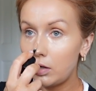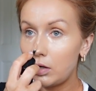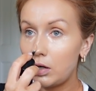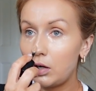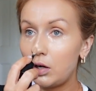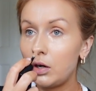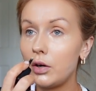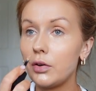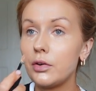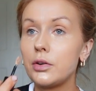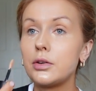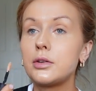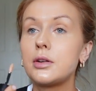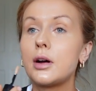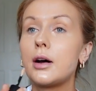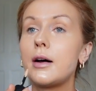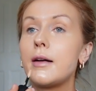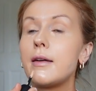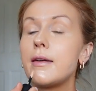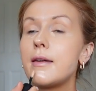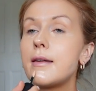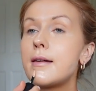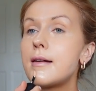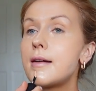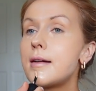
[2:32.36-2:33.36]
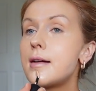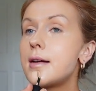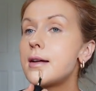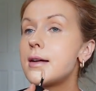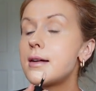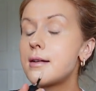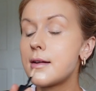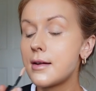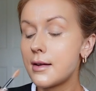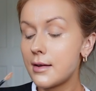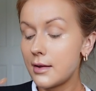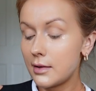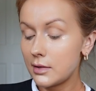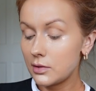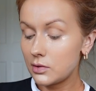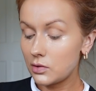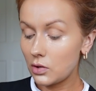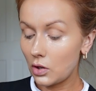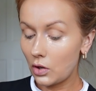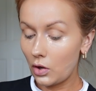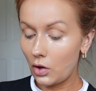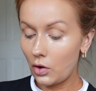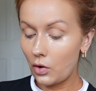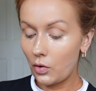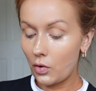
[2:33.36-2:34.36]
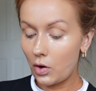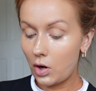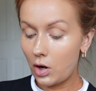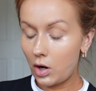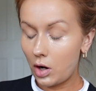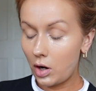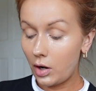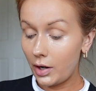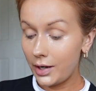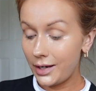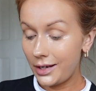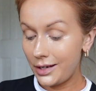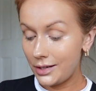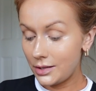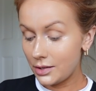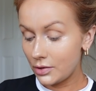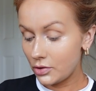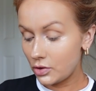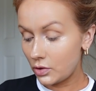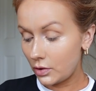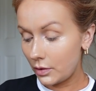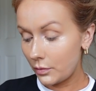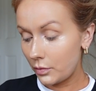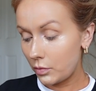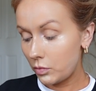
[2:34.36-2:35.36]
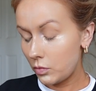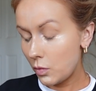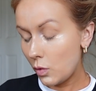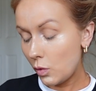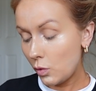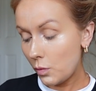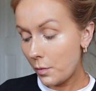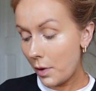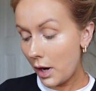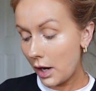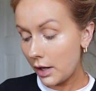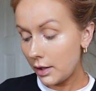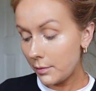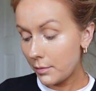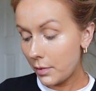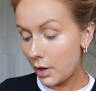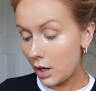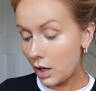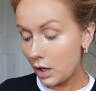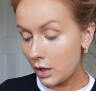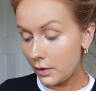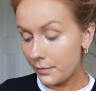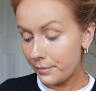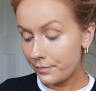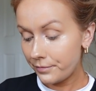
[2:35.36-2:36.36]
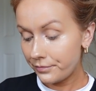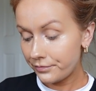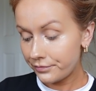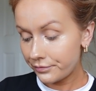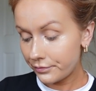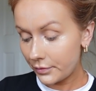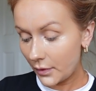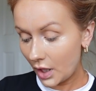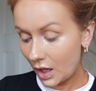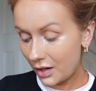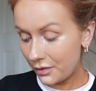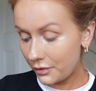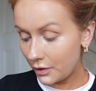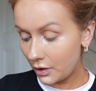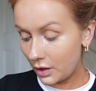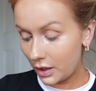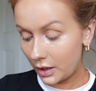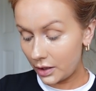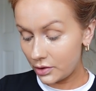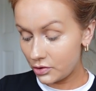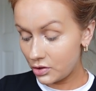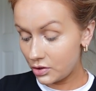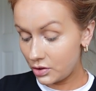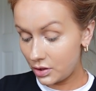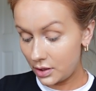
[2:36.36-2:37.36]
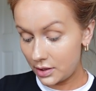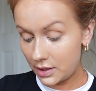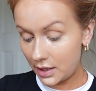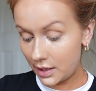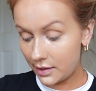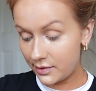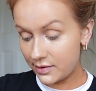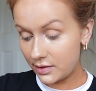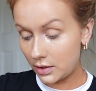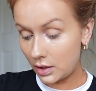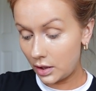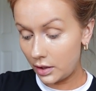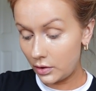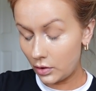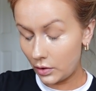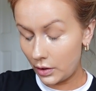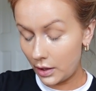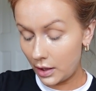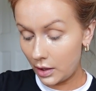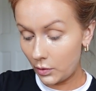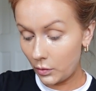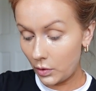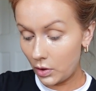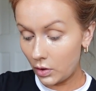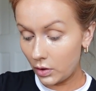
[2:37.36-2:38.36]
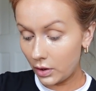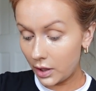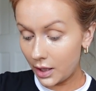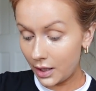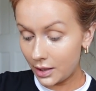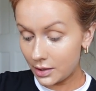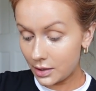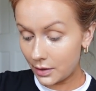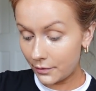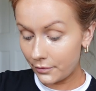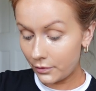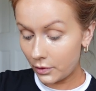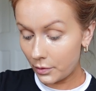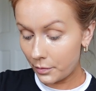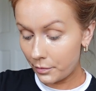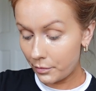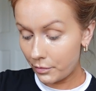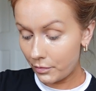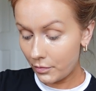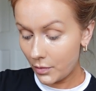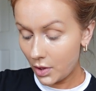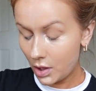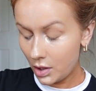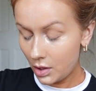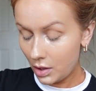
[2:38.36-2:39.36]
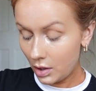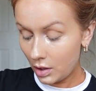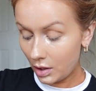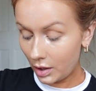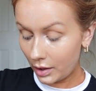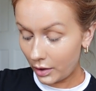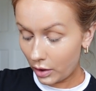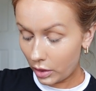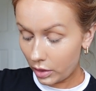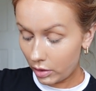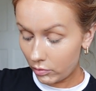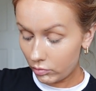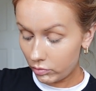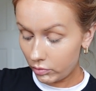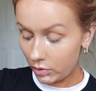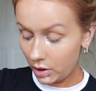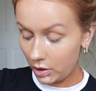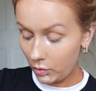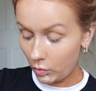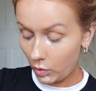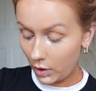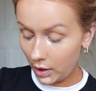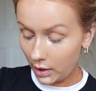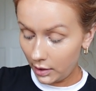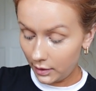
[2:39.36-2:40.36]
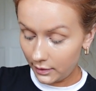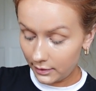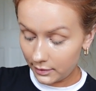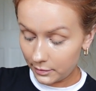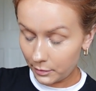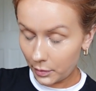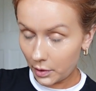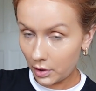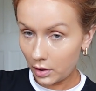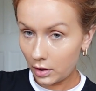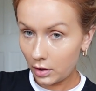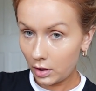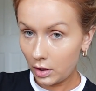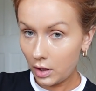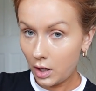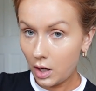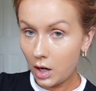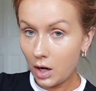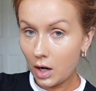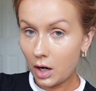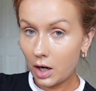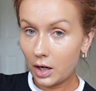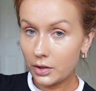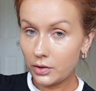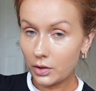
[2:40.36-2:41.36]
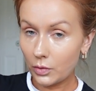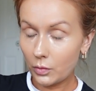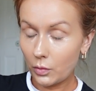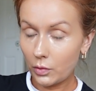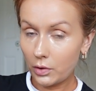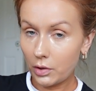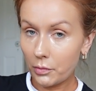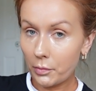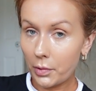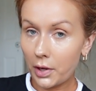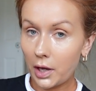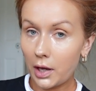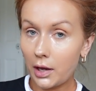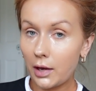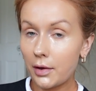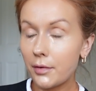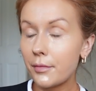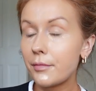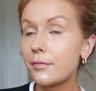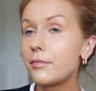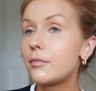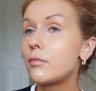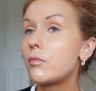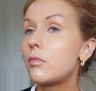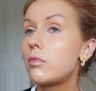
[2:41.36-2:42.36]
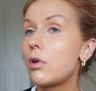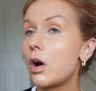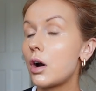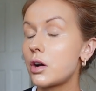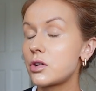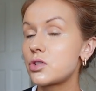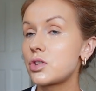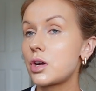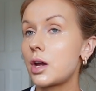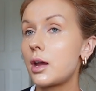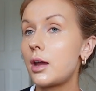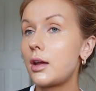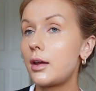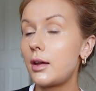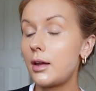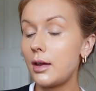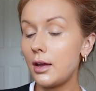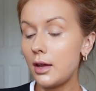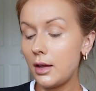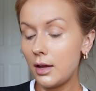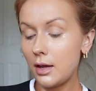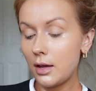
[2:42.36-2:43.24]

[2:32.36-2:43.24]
aren't done. So I need to strip wallpaper. I feel like I just need to get started on it. We're not getting it done for like 3 weeks, but I don't want to be rushing.